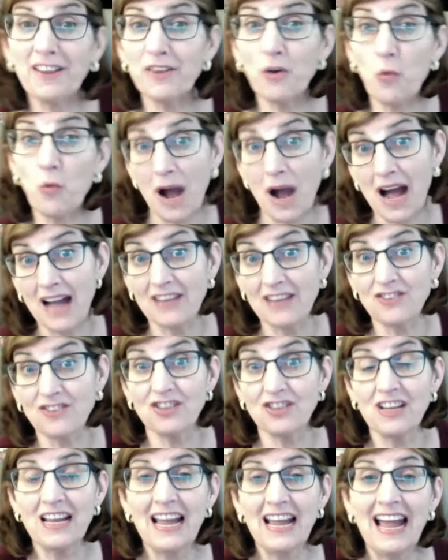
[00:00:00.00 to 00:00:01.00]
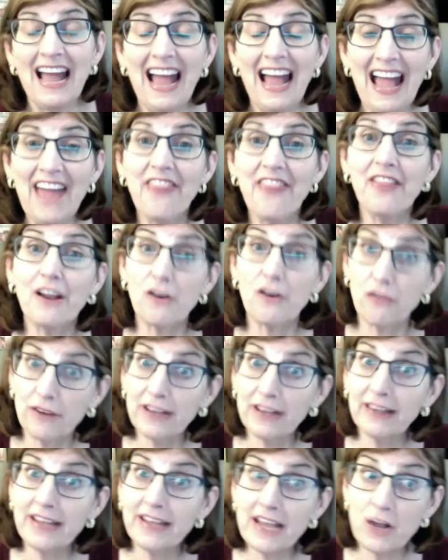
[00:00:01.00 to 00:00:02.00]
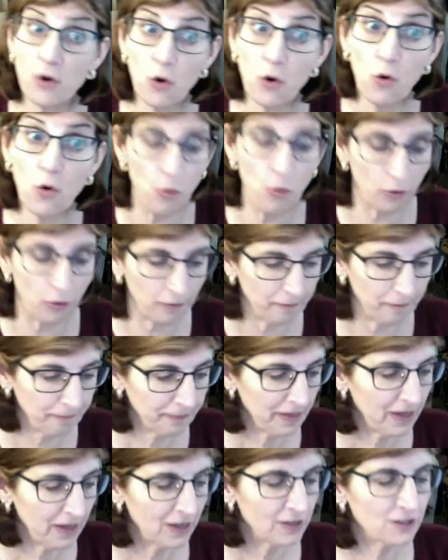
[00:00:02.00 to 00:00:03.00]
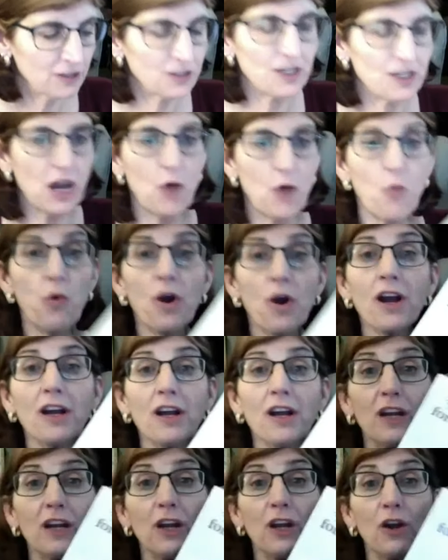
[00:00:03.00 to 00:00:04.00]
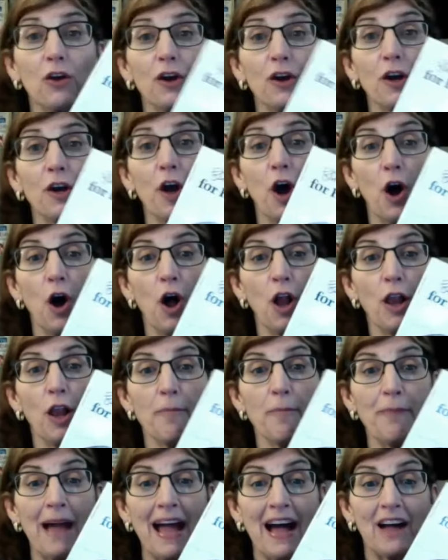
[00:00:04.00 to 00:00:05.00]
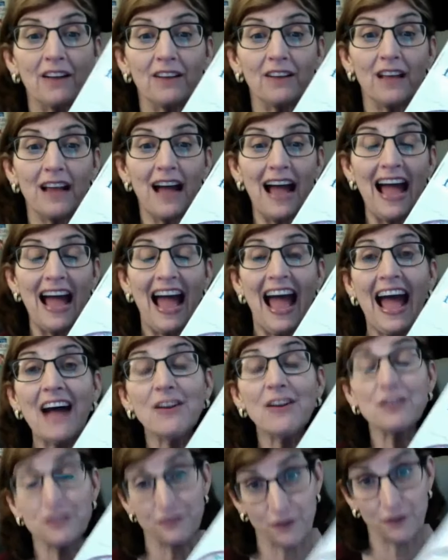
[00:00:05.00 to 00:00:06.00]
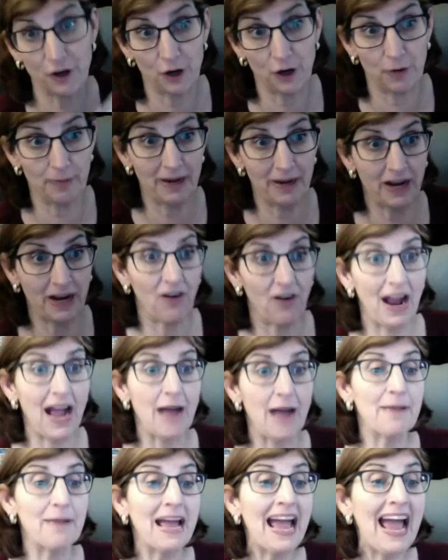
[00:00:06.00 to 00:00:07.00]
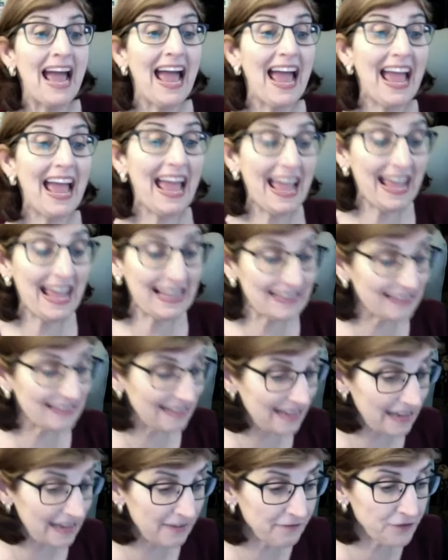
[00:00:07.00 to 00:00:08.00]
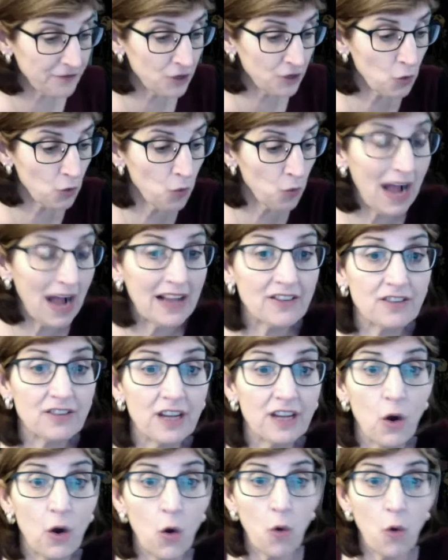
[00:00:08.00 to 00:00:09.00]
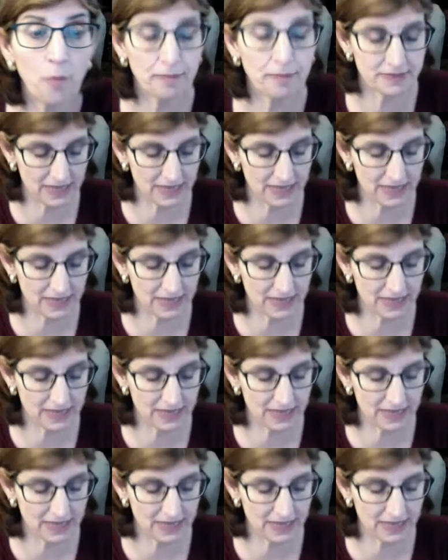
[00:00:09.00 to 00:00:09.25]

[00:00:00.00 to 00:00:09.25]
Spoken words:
to watch and they're really cool. So, we're going to learn all about a house for hermit crab. And if you're watching, oops,